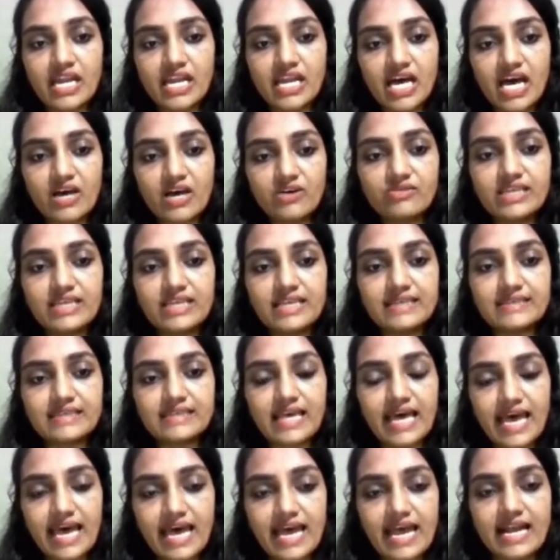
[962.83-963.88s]
this
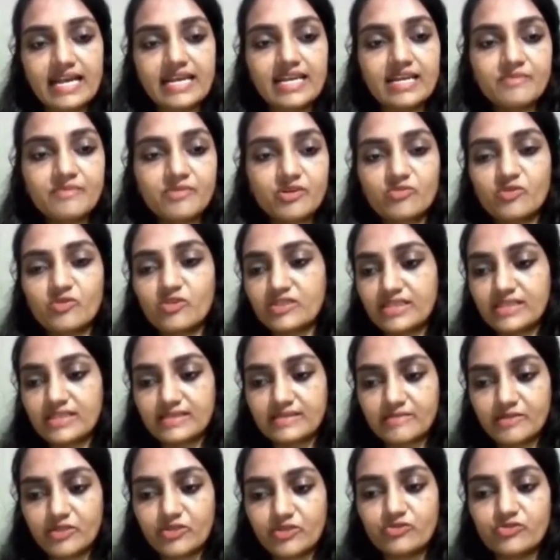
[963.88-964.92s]
hare and proboscis,
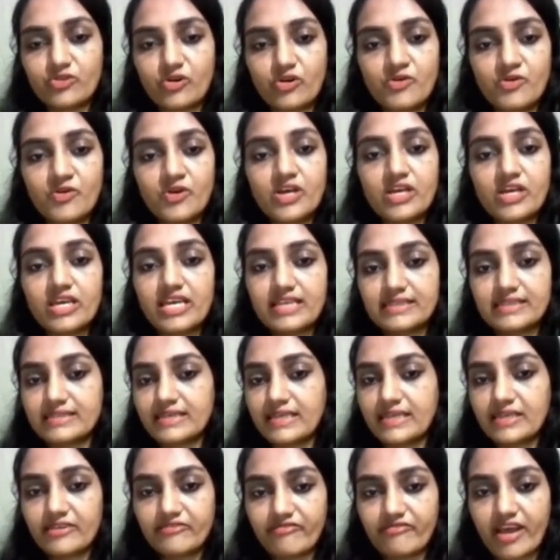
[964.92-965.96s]
is
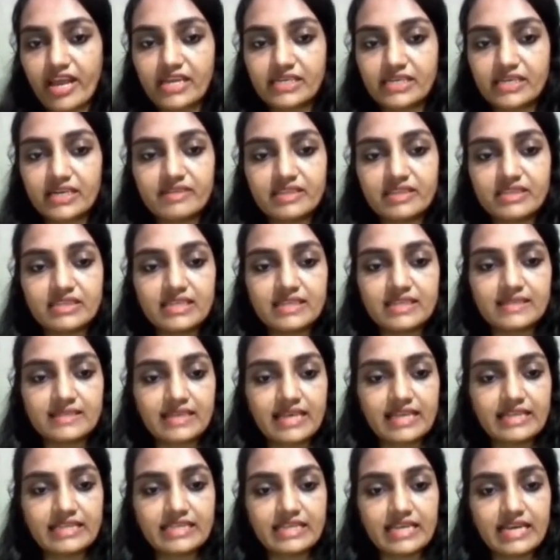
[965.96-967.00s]
infected with this
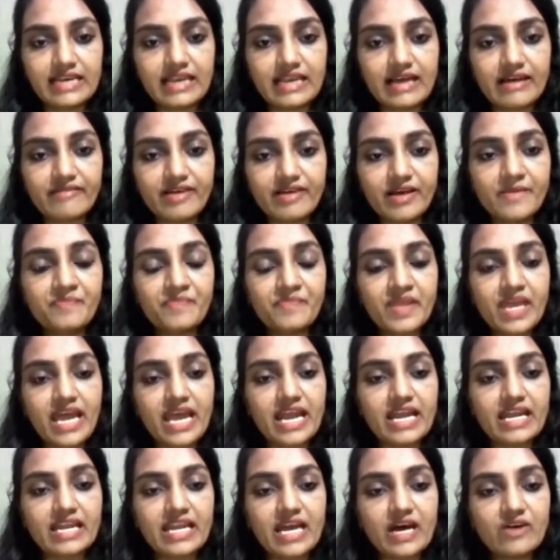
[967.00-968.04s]
L3 larva, and now
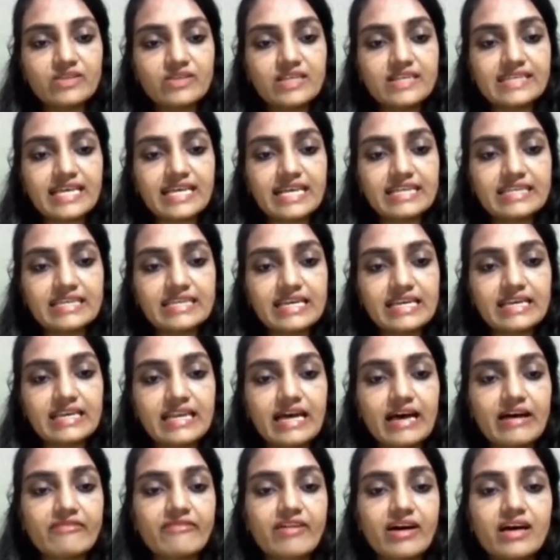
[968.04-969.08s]
this L3
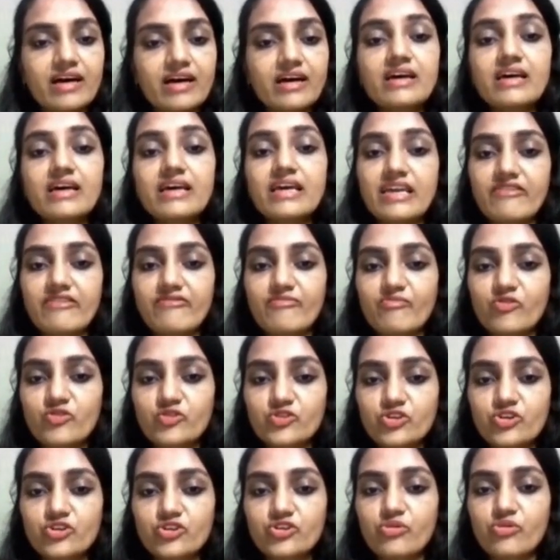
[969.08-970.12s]
larva, if mosquito
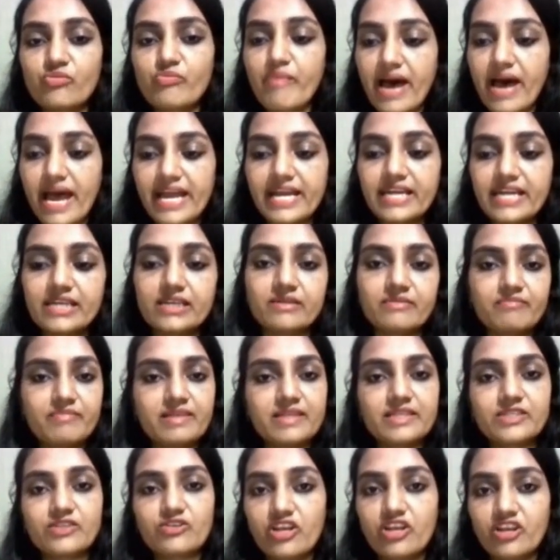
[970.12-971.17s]
bite, means
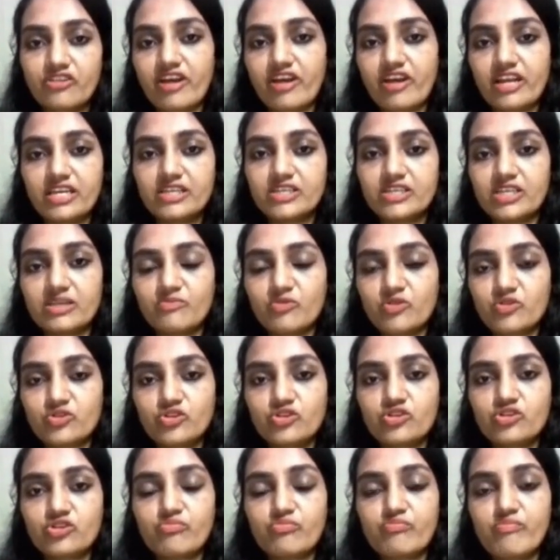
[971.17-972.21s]
fatigen mosquito
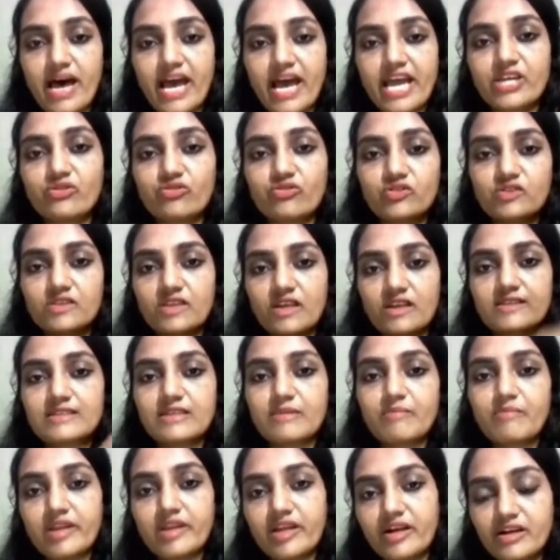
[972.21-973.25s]
bite or sucks the
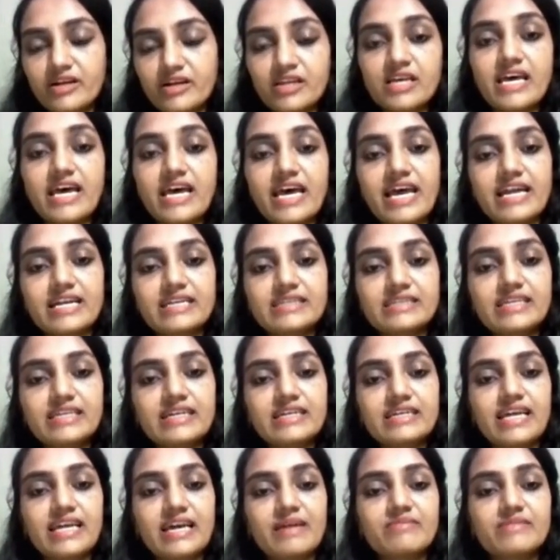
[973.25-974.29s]
blood, at that time
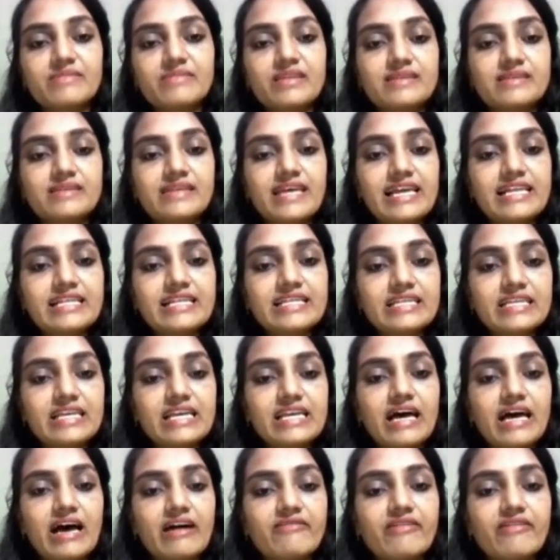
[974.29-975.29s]
this L3 larva